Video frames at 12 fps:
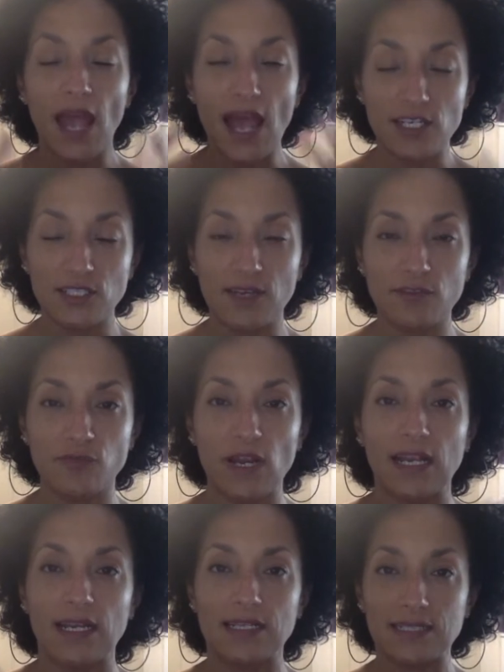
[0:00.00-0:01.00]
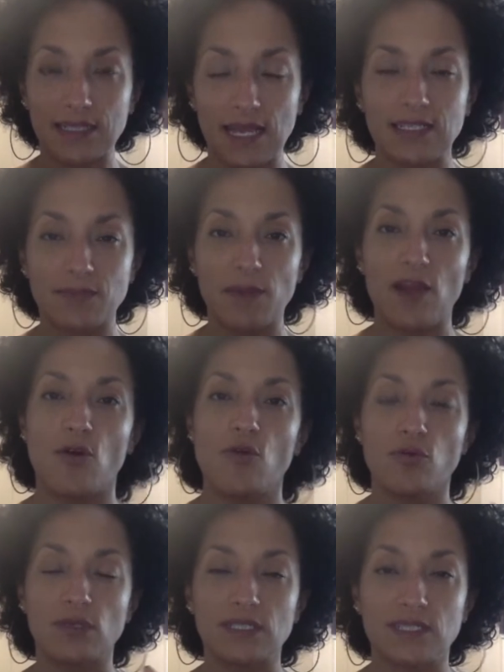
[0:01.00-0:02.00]
I just have to recognize that that's my
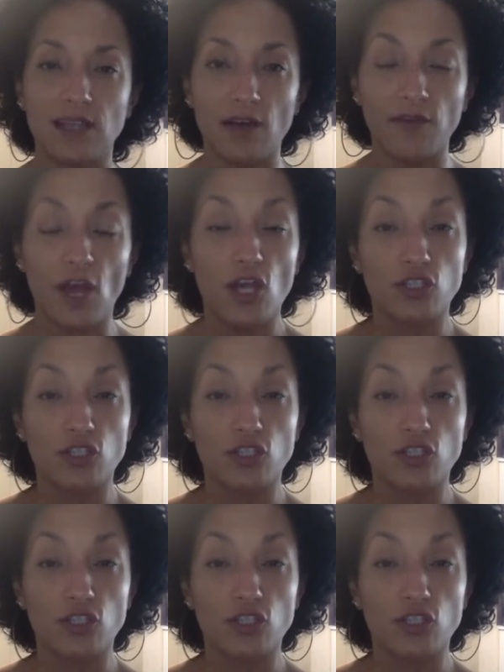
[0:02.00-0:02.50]
own stuff.